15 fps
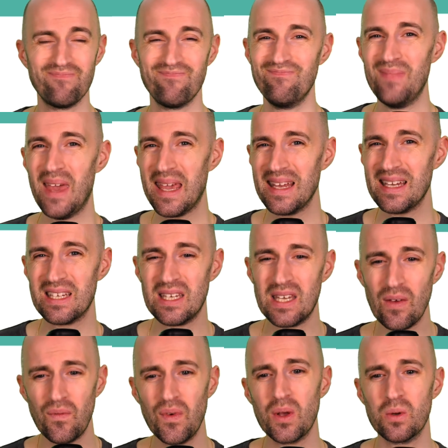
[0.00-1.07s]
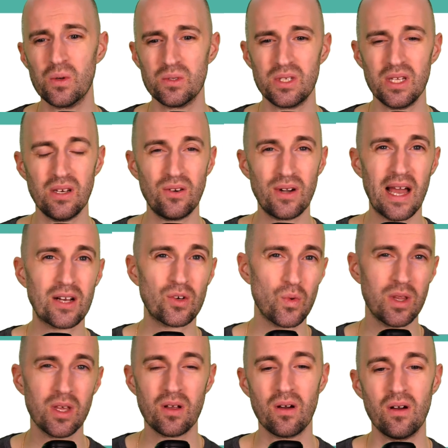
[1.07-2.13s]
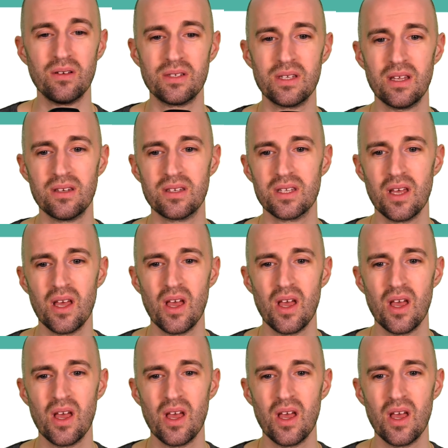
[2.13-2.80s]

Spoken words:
make it difficult to interact with the content